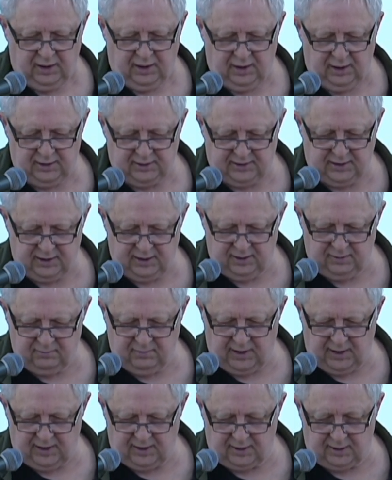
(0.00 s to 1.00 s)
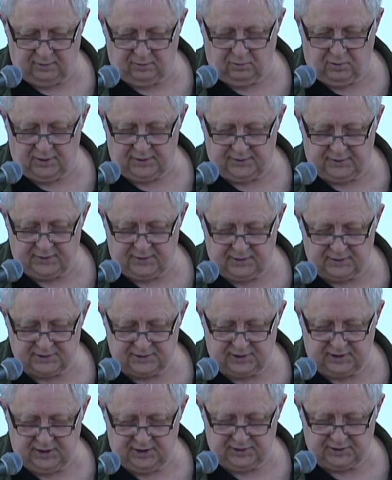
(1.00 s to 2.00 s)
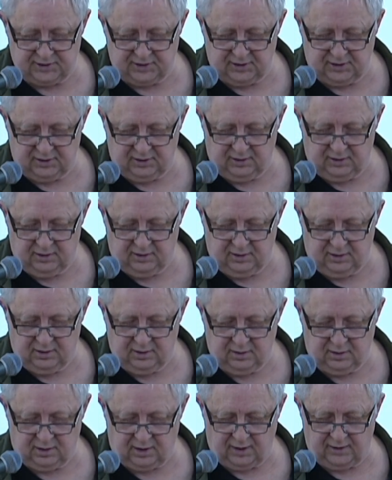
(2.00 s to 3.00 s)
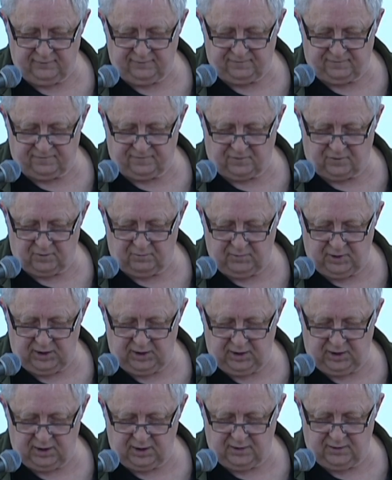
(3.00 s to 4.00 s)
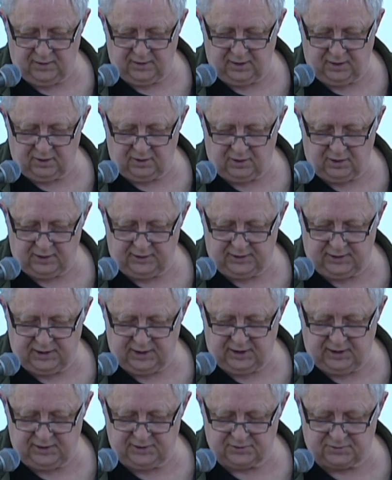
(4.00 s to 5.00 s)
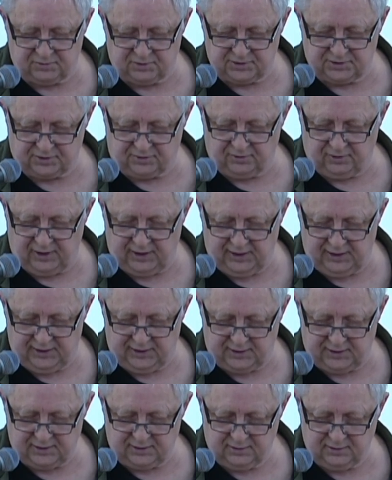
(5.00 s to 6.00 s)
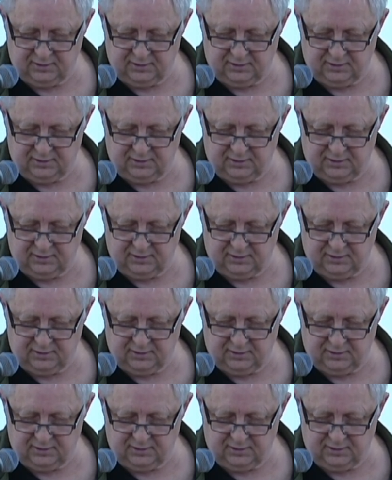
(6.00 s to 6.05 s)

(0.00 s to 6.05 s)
It didn't matter what the season, Life for me in the early teens was great.